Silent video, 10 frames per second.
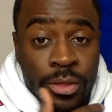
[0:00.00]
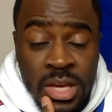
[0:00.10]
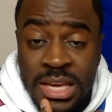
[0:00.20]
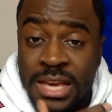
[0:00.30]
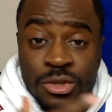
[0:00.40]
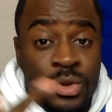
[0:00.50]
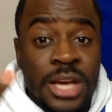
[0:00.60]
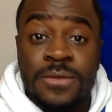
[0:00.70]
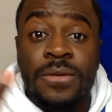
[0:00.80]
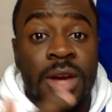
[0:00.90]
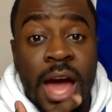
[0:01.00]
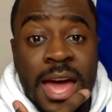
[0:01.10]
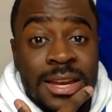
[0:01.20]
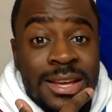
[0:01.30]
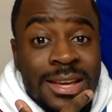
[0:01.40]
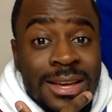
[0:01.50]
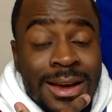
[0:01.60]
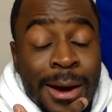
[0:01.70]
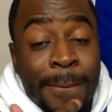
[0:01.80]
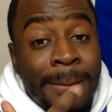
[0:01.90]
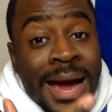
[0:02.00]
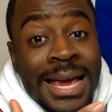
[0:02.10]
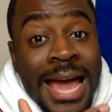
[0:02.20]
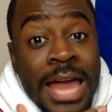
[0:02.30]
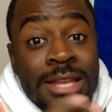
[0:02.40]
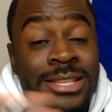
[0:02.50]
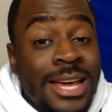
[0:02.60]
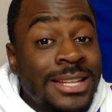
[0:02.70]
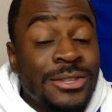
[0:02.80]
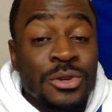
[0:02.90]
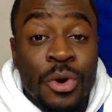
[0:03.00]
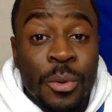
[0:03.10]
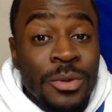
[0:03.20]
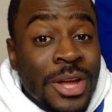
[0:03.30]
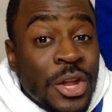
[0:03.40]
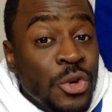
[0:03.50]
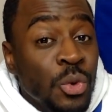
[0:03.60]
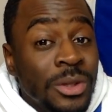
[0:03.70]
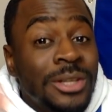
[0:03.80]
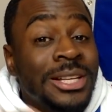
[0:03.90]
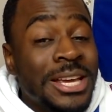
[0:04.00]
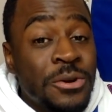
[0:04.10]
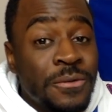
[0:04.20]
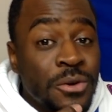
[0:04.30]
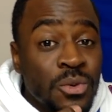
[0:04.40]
In case you guys forgot, my guy decided to, you know, do a little interview,